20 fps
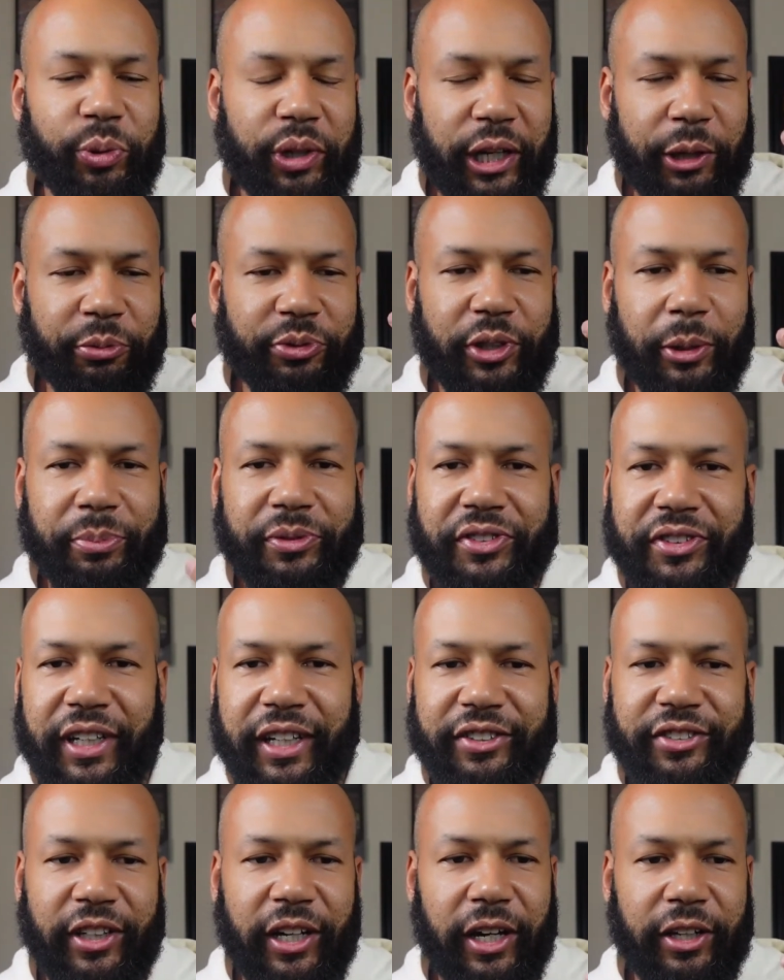and he was
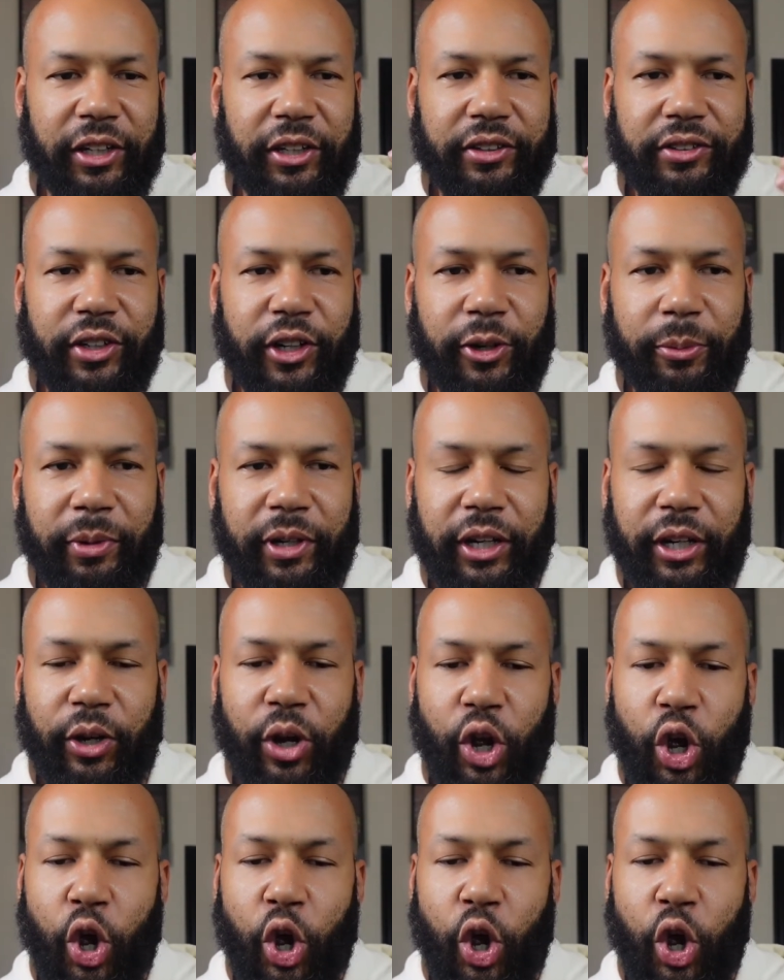obsessed with determining